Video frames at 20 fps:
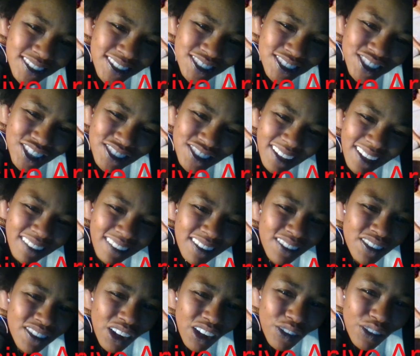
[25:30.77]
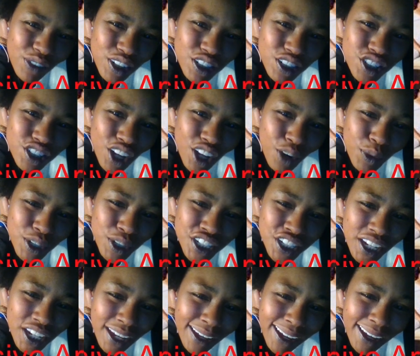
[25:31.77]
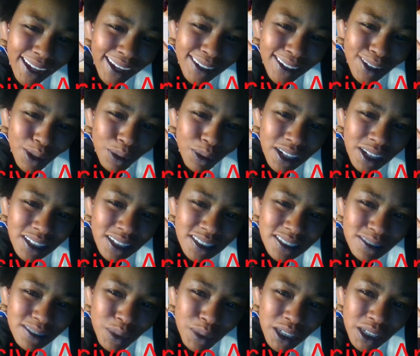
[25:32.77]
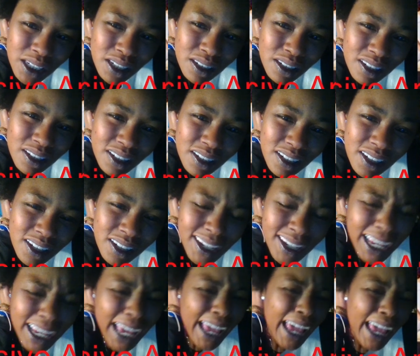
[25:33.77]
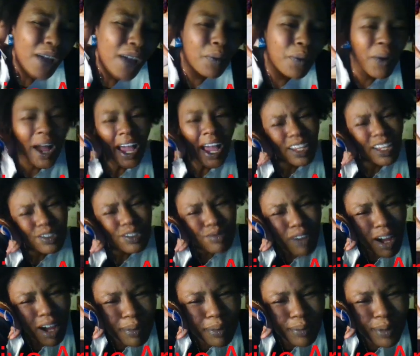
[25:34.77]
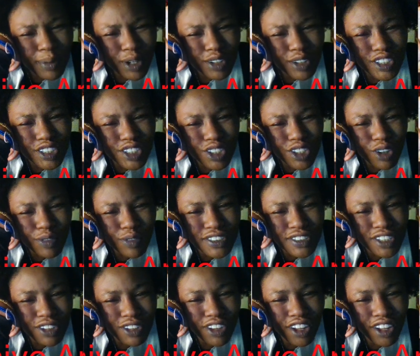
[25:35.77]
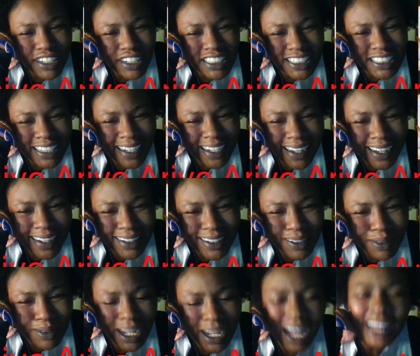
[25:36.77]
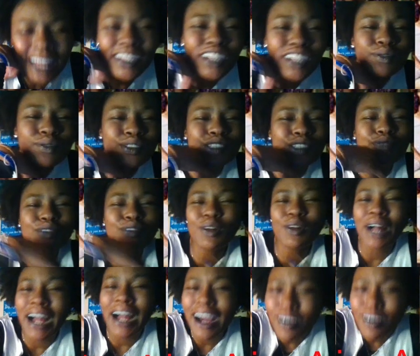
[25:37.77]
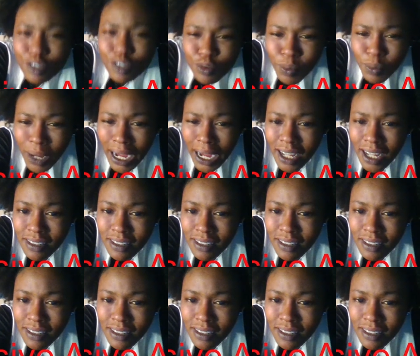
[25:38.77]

is Giselle even on this show when she ain't got no husband? And why has Robin been on the show for so long and she ain't got no husband? I thought this was the Real Housewives.